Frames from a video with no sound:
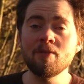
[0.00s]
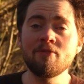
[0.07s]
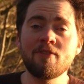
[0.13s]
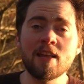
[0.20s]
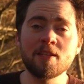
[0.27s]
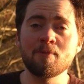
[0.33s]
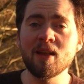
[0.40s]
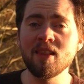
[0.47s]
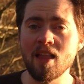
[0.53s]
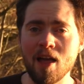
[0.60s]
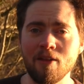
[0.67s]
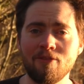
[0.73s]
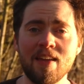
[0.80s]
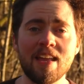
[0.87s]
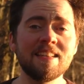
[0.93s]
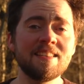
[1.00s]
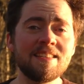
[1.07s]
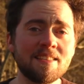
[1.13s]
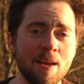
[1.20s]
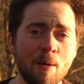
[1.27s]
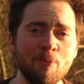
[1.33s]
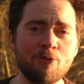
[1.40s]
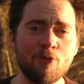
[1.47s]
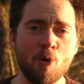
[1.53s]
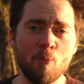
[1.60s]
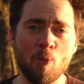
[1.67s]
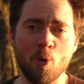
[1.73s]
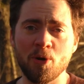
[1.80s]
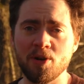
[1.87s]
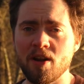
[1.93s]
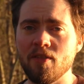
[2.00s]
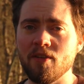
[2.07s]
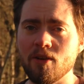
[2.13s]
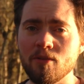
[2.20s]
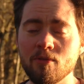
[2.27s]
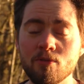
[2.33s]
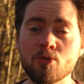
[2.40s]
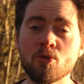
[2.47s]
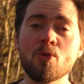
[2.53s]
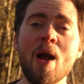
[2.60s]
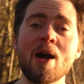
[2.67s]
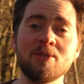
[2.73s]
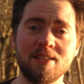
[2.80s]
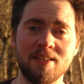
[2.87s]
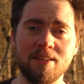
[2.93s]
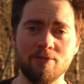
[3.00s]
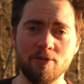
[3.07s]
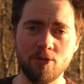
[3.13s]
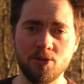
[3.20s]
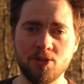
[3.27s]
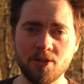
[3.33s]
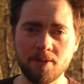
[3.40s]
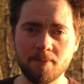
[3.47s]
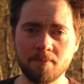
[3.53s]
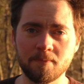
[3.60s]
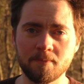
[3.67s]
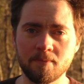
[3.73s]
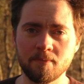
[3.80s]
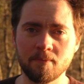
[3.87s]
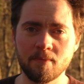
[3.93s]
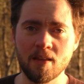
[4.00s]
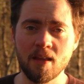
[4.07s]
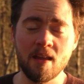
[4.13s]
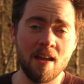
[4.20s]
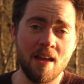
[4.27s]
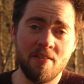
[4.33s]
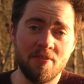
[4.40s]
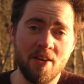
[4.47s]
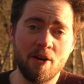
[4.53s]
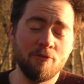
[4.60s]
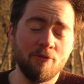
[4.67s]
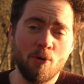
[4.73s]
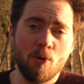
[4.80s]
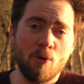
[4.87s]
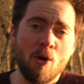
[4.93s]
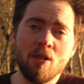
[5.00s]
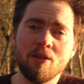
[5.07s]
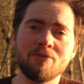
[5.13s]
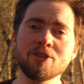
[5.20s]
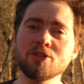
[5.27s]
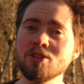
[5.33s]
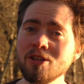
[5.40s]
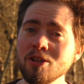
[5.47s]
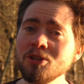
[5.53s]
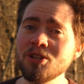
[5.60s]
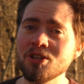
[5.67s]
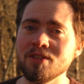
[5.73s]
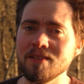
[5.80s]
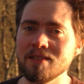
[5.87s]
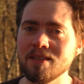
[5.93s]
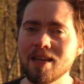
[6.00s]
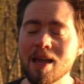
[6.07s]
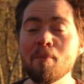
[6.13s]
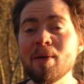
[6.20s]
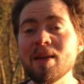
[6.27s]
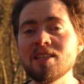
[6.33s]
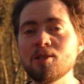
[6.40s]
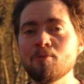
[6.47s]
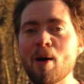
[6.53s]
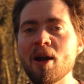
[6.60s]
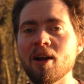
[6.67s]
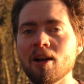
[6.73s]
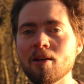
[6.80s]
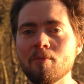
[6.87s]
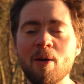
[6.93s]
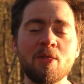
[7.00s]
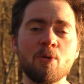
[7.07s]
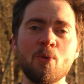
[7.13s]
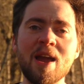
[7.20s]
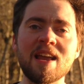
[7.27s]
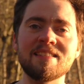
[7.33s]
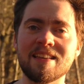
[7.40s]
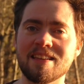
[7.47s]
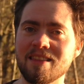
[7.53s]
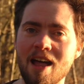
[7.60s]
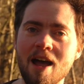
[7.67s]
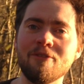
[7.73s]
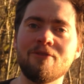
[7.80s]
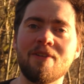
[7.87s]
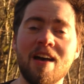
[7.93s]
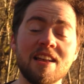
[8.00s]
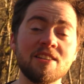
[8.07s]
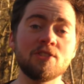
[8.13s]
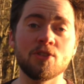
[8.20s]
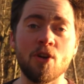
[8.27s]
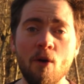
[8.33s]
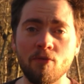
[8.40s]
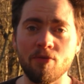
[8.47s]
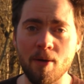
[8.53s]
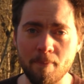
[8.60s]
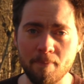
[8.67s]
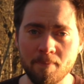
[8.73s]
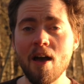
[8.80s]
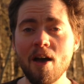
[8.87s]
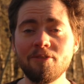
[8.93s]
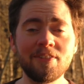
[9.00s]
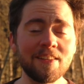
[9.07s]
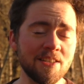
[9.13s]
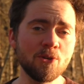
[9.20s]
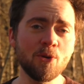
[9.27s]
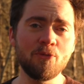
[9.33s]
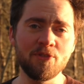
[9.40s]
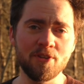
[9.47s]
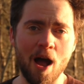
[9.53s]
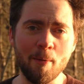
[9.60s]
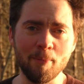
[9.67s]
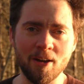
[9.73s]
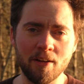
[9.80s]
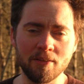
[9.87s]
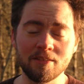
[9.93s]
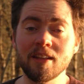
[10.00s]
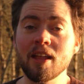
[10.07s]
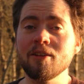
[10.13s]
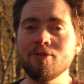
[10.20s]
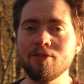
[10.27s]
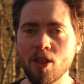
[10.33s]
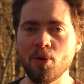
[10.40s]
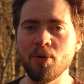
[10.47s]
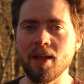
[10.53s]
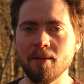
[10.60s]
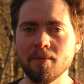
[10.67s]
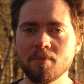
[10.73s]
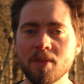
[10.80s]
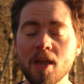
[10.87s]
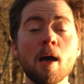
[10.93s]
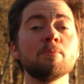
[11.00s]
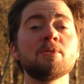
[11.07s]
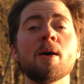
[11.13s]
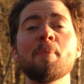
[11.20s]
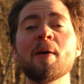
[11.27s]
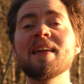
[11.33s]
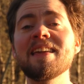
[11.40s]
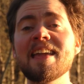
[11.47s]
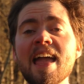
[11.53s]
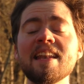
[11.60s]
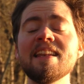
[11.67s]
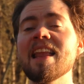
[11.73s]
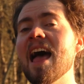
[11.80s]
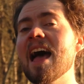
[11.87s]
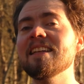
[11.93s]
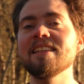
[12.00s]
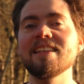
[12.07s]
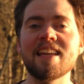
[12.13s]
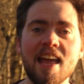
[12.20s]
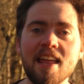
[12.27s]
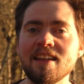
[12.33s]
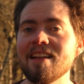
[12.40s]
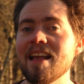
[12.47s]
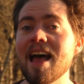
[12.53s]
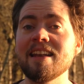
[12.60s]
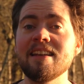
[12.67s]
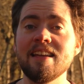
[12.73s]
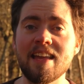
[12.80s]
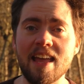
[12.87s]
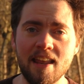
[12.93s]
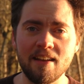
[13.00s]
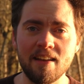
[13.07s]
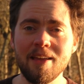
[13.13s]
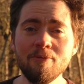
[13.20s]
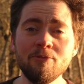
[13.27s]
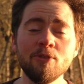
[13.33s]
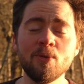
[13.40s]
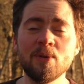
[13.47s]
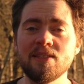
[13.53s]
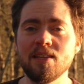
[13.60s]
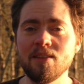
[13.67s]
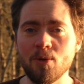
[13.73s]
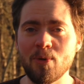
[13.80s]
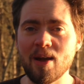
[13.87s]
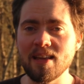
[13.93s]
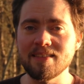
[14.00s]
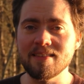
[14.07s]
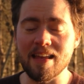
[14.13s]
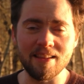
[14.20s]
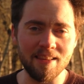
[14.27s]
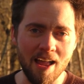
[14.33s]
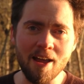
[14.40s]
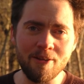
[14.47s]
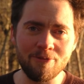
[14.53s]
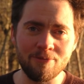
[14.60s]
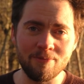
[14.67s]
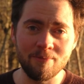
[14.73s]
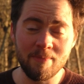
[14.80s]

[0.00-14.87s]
been faced by life in some form or another throughout evolution. And therefore, all of our solutions can be inspired by the ways that life has solved them. A physical phenomenon like floating comes up again and again and again, influencing the ways that life,